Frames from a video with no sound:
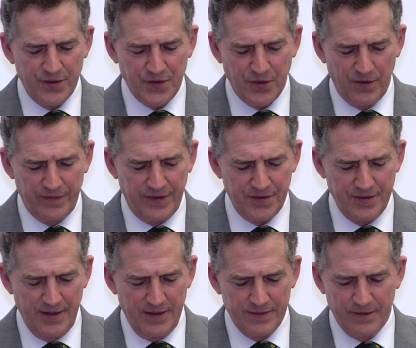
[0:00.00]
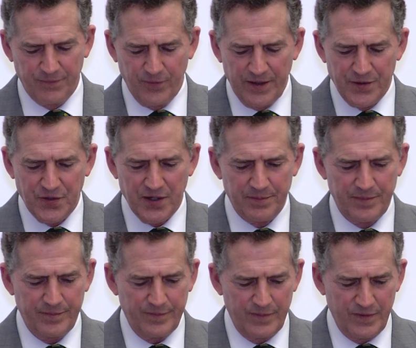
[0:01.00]
service, the friendship
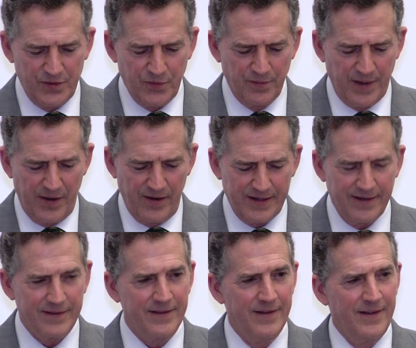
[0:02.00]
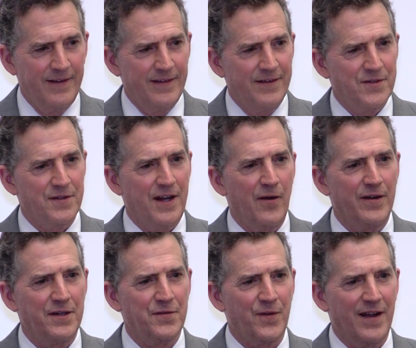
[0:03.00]
to America, to the
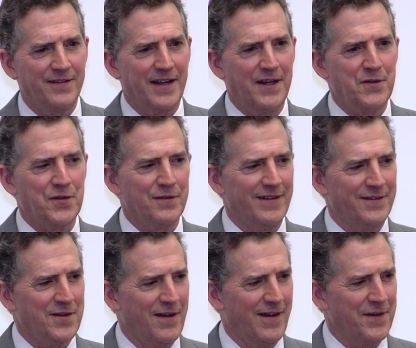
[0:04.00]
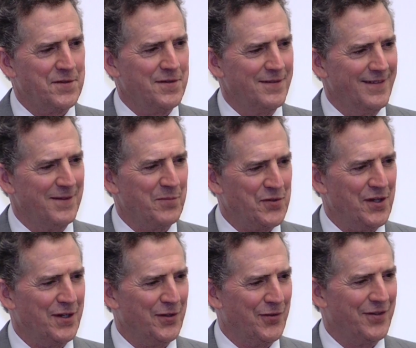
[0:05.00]
Heritage Foundation, and to us in
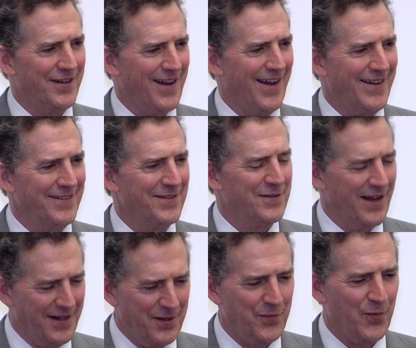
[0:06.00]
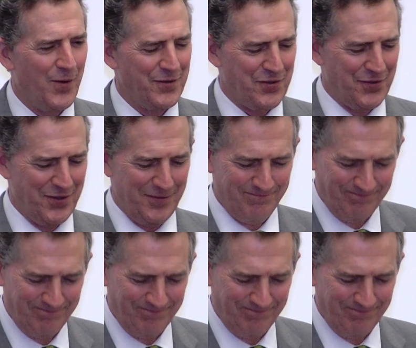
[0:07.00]
particular tonight. Thank you for what you do.